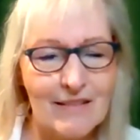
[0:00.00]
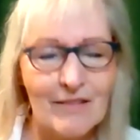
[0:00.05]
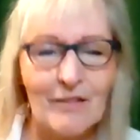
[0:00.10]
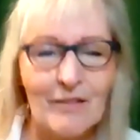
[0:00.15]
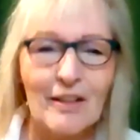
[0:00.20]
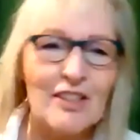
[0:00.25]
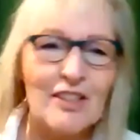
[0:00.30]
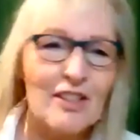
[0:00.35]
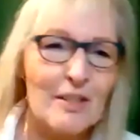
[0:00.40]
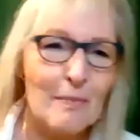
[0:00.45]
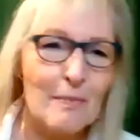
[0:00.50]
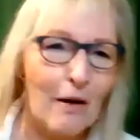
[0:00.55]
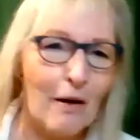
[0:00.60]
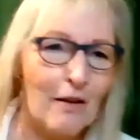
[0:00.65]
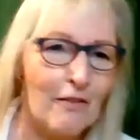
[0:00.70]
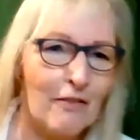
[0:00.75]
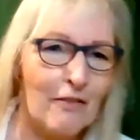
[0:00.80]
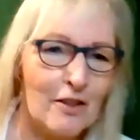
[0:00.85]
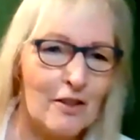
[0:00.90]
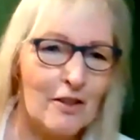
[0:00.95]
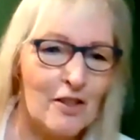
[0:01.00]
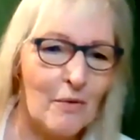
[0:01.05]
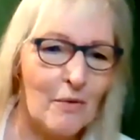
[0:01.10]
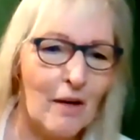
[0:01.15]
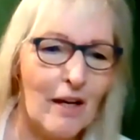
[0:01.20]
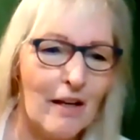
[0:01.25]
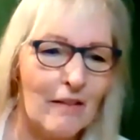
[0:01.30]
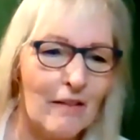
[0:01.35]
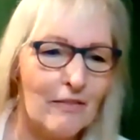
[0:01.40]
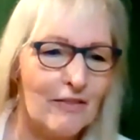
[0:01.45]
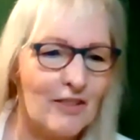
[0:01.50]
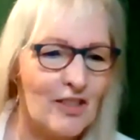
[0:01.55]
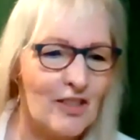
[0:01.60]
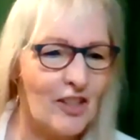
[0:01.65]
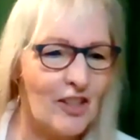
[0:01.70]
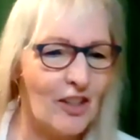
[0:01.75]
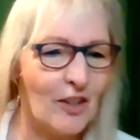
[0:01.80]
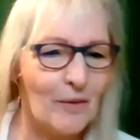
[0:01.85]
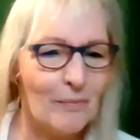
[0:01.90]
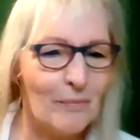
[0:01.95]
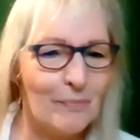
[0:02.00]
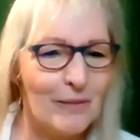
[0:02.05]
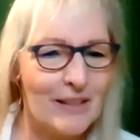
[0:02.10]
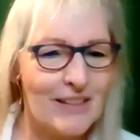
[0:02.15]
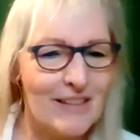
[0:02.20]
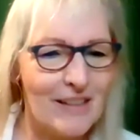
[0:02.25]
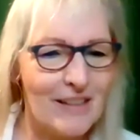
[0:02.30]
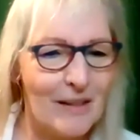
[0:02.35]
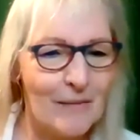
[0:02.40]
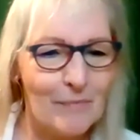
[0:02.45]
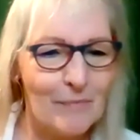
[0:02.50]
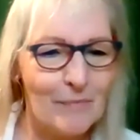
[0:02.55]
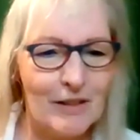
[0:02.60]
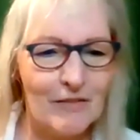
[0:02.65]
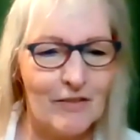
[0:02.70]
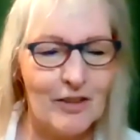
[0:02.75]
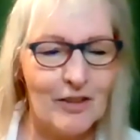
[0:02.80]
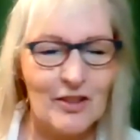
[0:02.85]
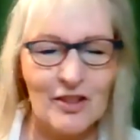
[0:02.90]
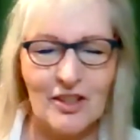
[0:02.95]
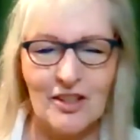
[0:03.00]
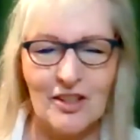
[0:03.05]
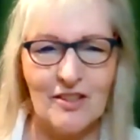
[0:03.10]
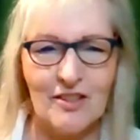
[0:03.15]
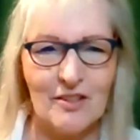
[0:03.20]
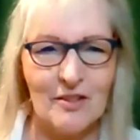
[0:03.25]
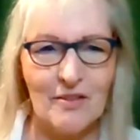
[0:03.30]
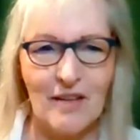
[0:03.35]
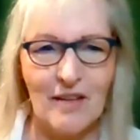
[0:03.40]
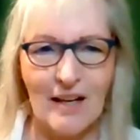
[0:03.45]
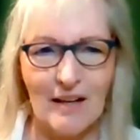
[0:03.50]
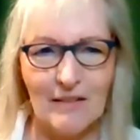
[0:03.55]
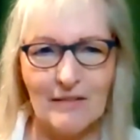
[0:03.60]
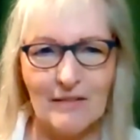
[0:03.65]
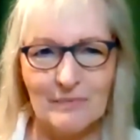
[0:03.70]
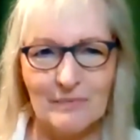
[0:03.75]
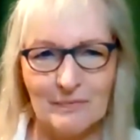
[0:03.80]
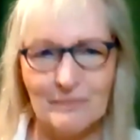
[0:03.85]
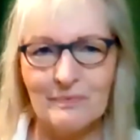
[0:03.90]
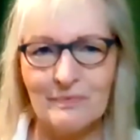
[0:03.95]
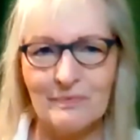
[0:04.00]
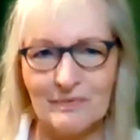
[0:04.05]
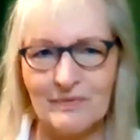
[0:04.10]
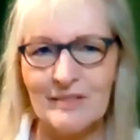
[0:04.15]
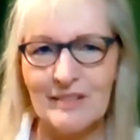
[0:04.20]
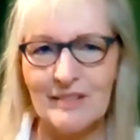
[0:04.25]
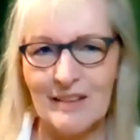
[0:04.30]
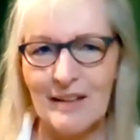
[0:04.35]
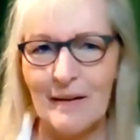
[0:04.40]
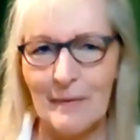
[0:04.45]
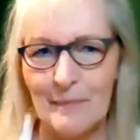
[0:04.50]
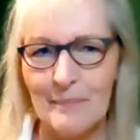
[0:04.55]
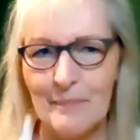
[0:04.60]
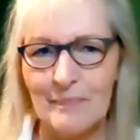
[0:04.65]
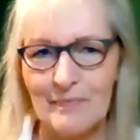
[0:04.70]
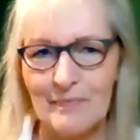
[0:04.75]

Well, that's just part of feng shui for sure, but it feels good to do that. Yeah.